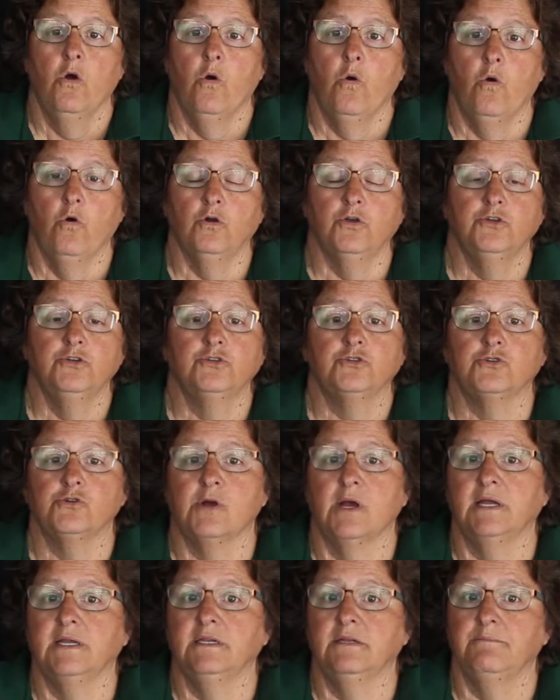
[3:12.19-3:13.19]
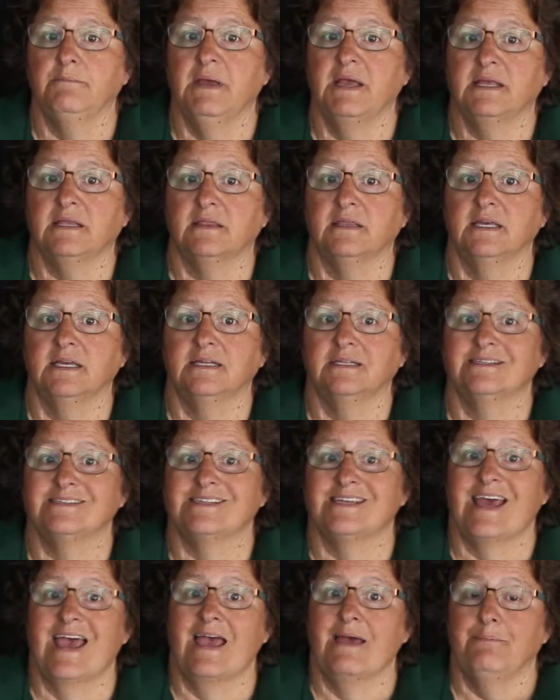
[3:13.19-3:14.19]
or you're trying to make things
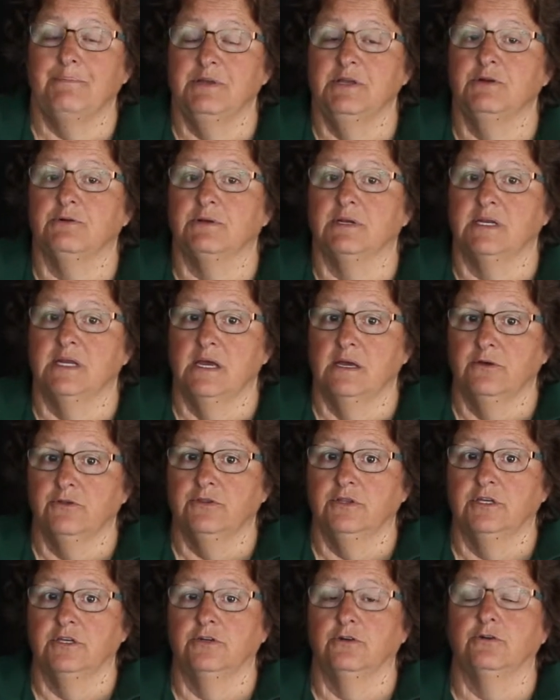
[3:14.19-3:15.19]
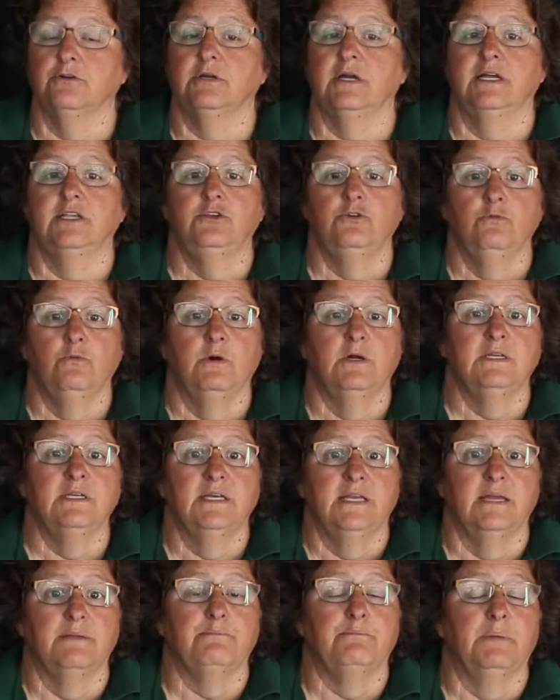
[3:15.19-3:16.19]
happier and healthier and you want to
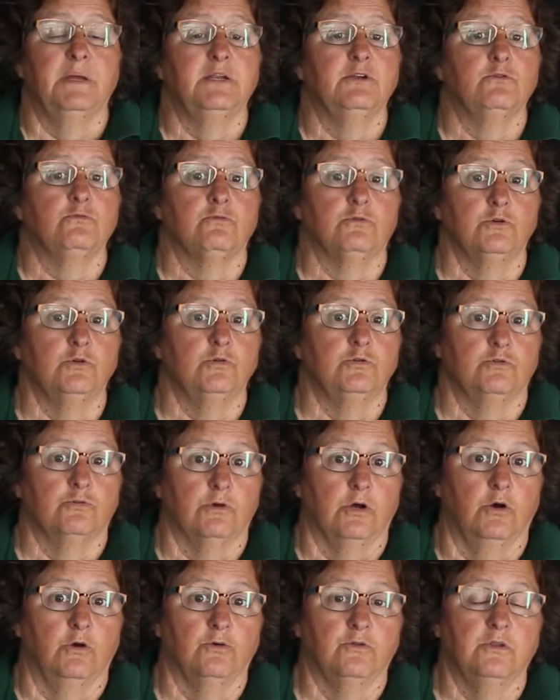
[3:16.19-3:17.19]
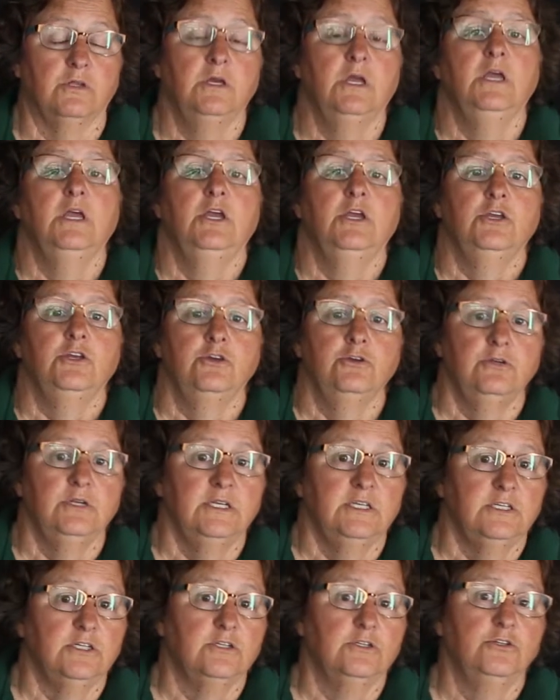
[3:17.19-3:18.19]
get better root growth, you
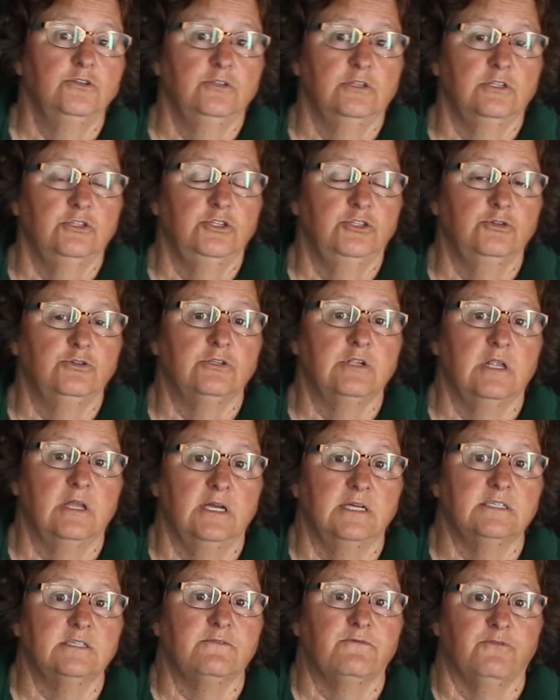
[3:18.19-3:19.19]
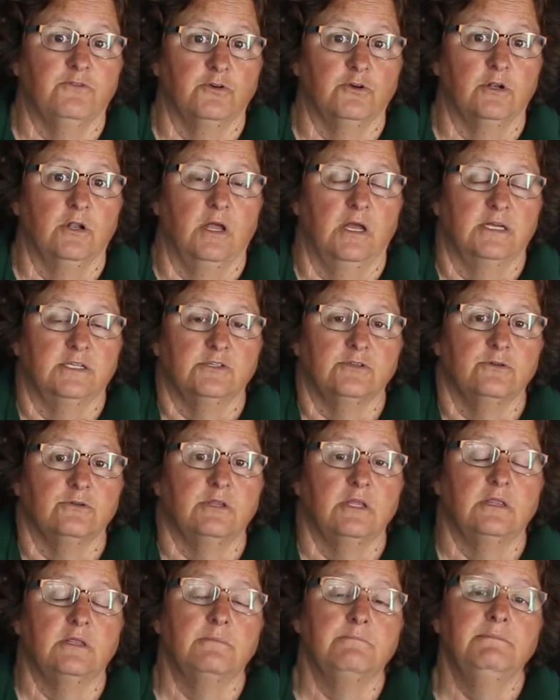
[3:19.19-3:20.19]
need to utilize a fertilizer
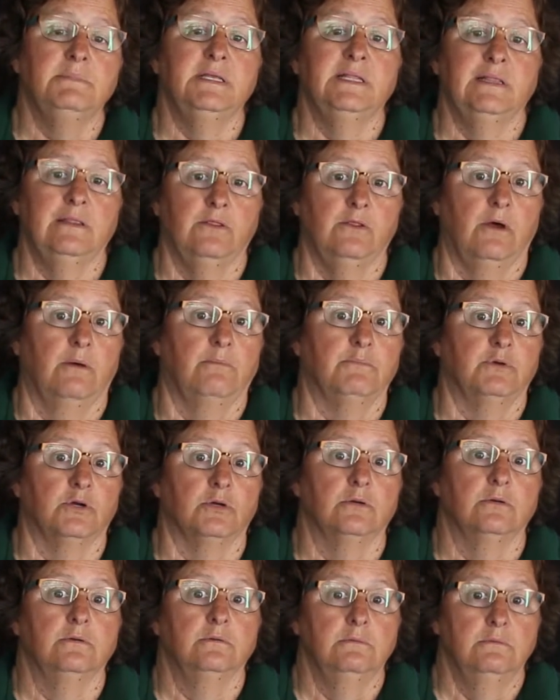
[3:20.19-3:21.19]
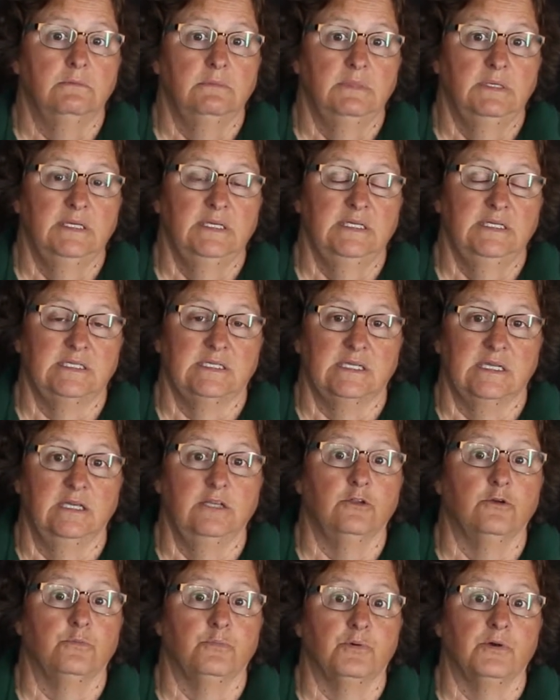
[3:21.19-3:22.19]
that the middle number is
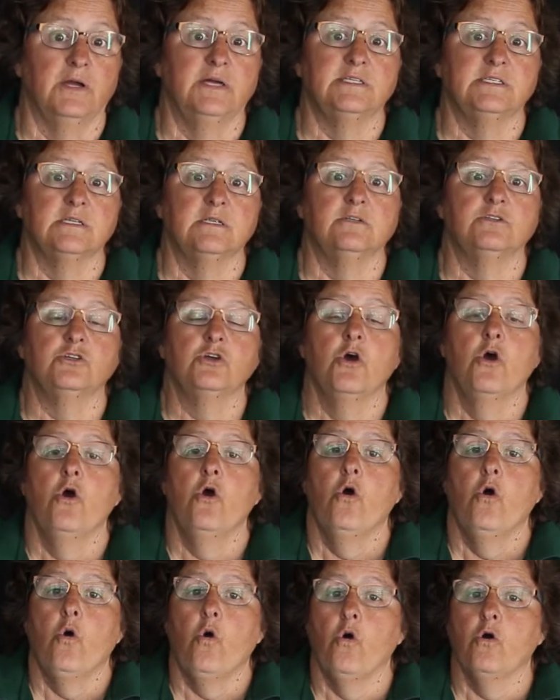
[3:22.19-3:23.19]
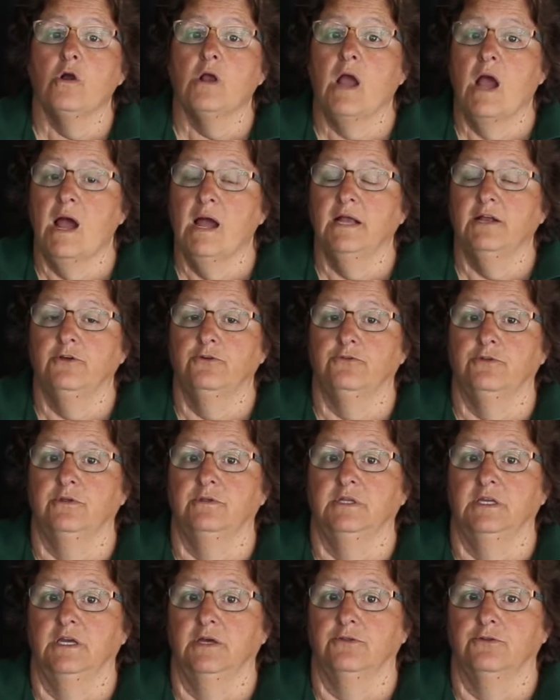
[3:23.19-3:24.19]
either present or higher than
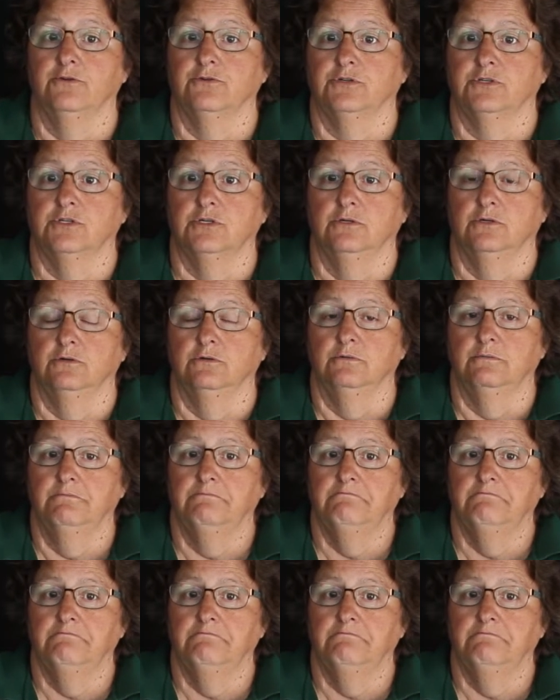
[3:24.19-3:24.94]
the other two.